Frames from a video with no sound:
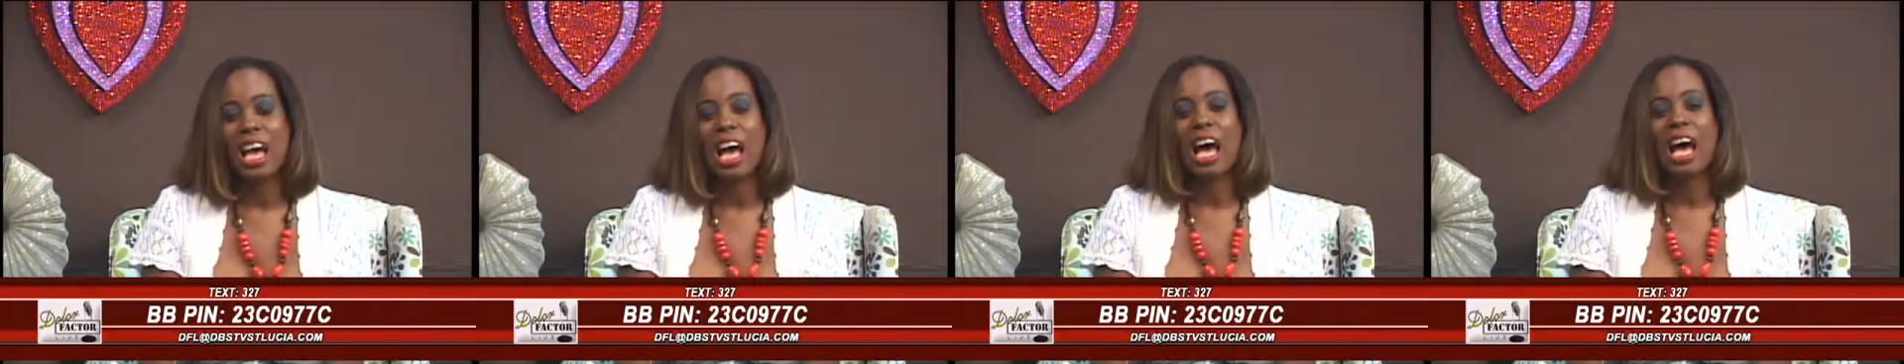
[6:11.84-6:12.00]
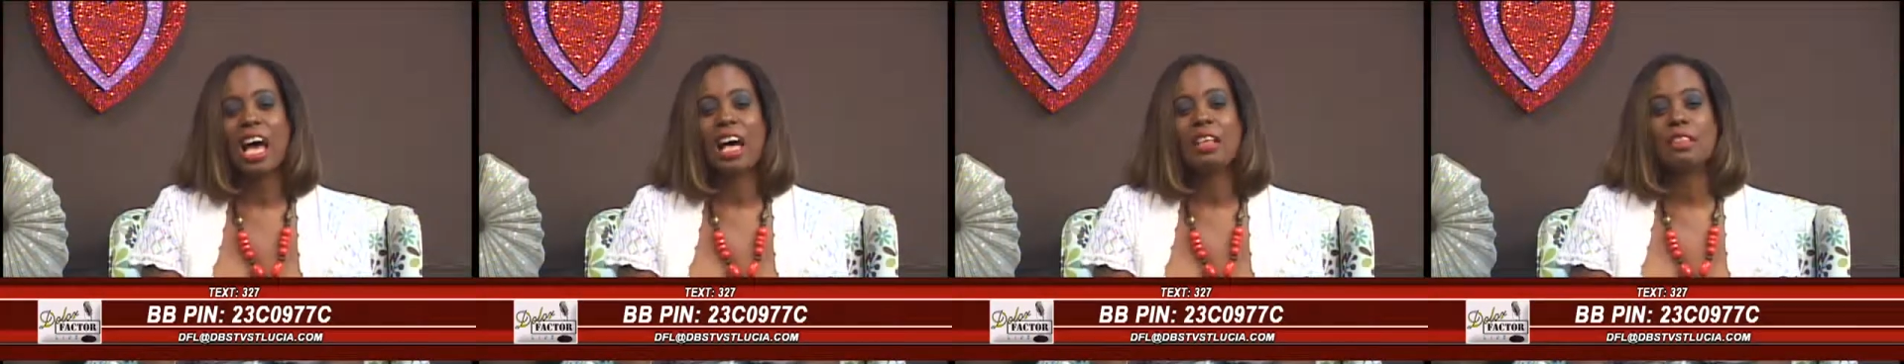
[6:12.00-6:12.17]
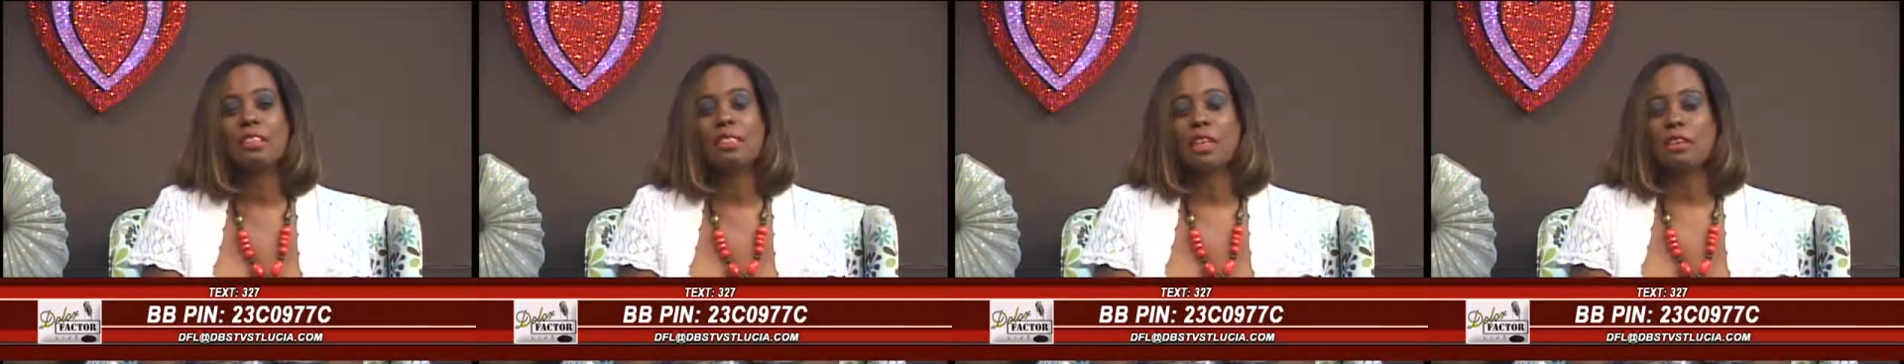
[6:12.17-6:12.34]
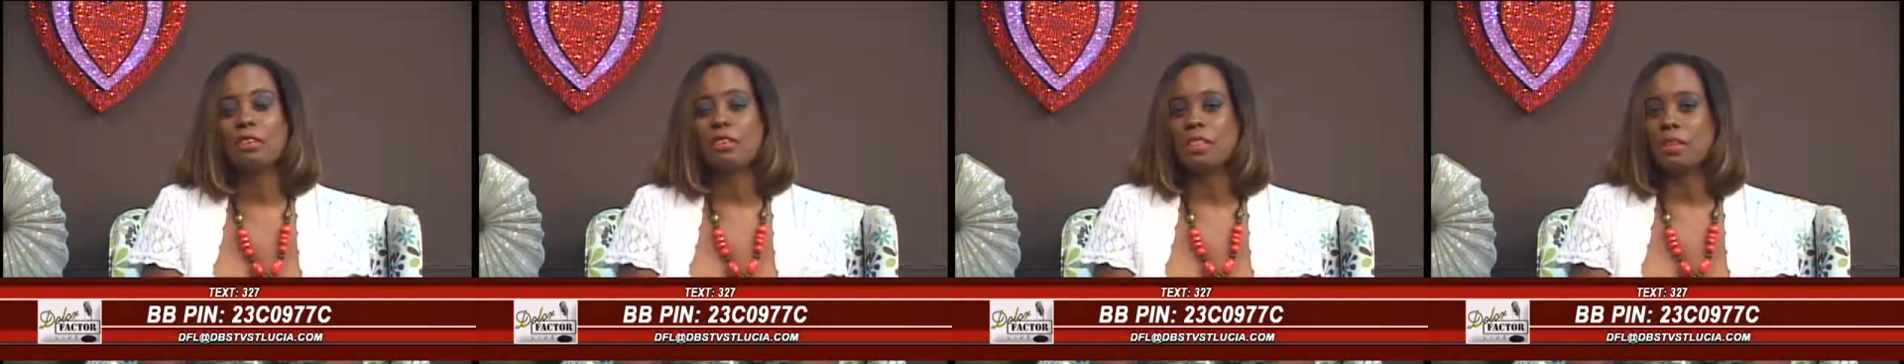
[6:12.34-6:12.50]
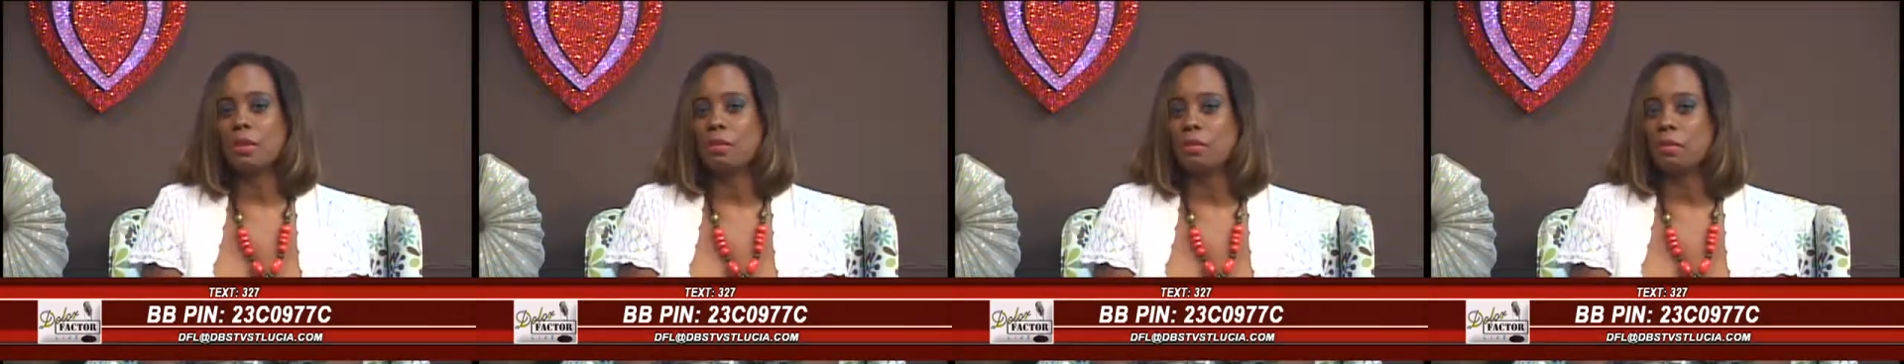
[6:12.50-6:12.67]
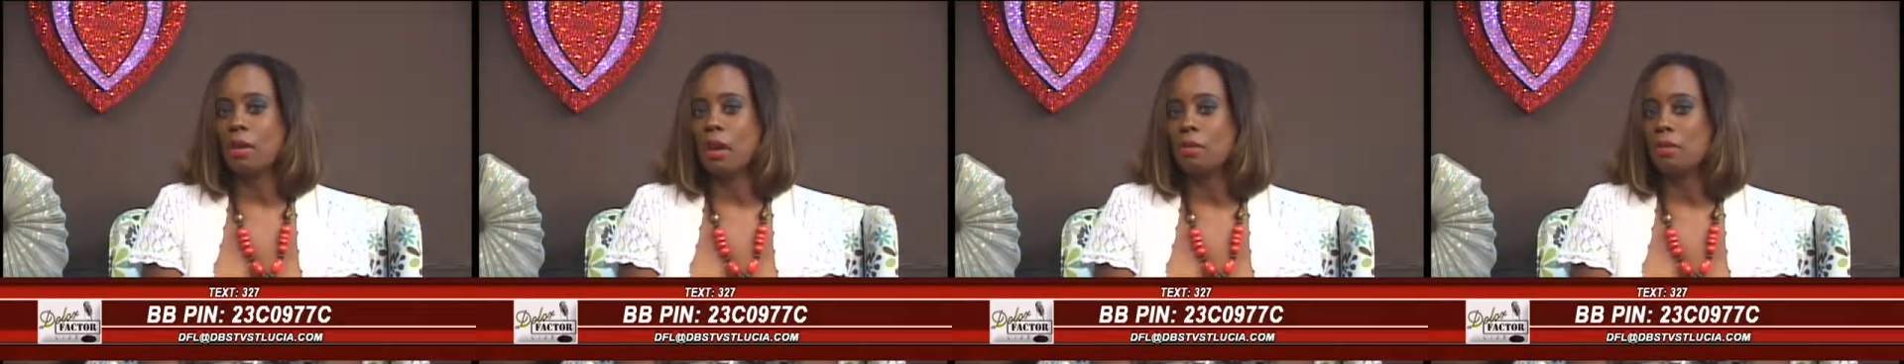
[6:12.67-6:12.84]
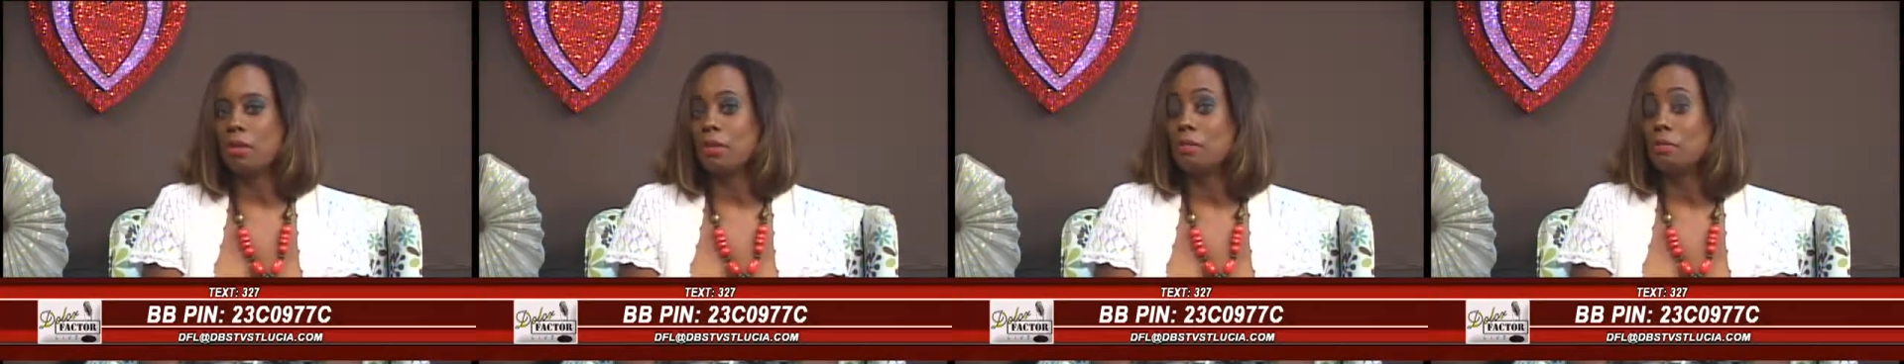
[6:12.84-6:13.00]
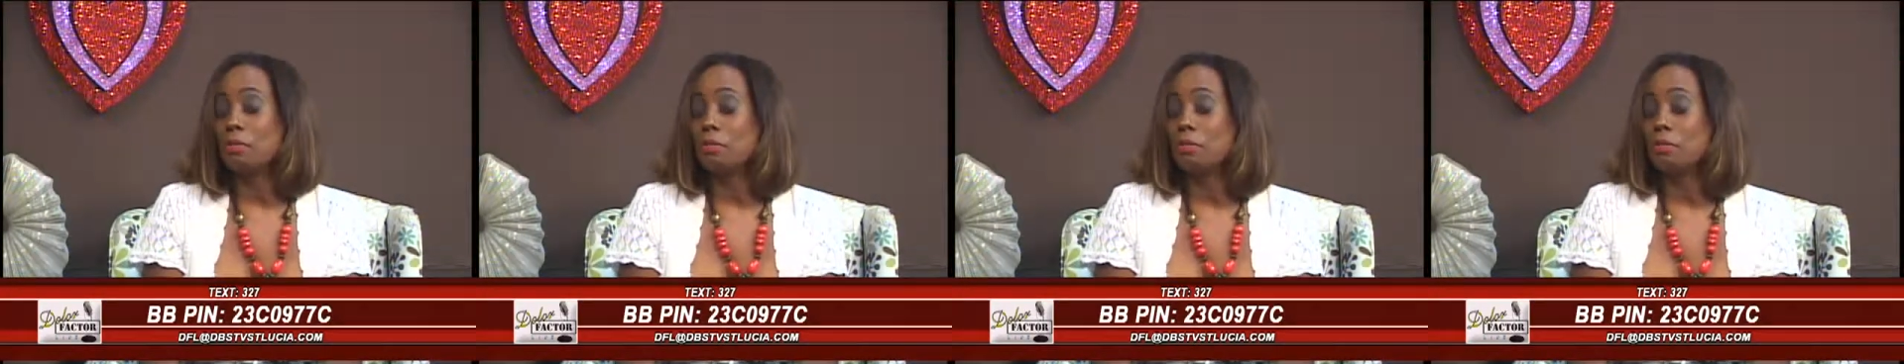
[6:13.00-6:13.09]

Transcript: and there is a very,